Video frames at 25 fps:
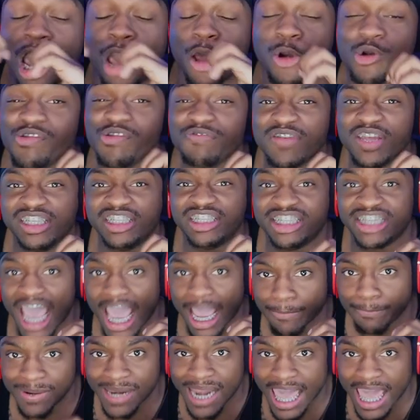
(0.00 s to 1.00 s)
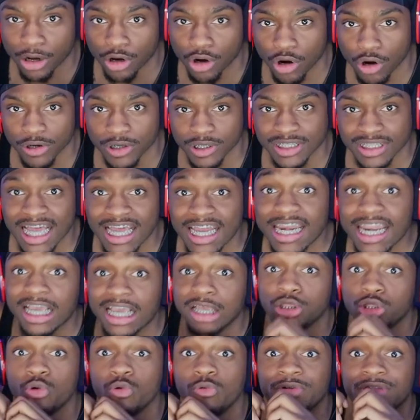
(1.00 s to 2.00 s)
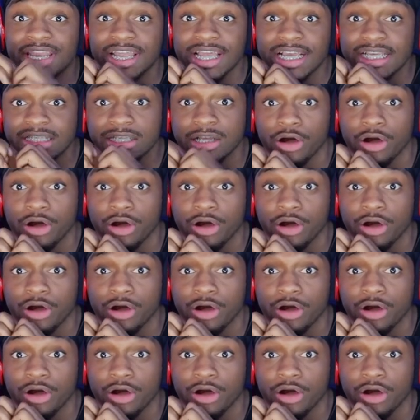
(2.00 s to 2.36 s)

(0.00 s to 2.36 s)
I don't even jack black hearts. That nigga doing this